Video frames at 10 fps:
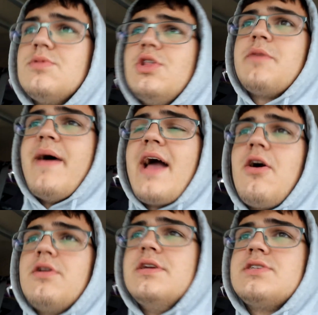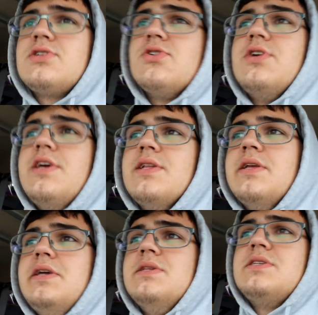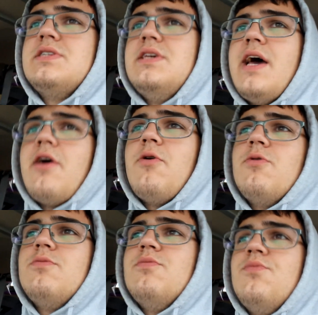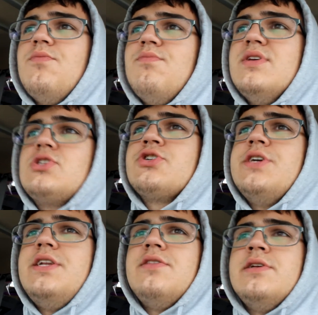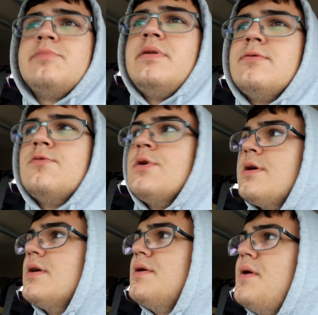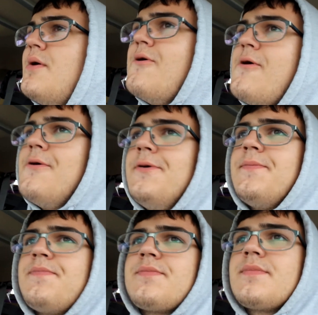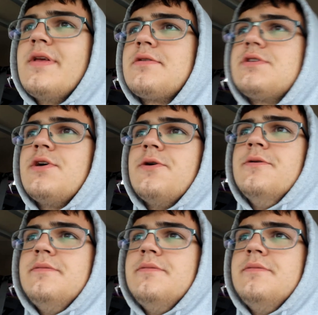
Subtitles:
look back on history and see how mistreated these people were. So,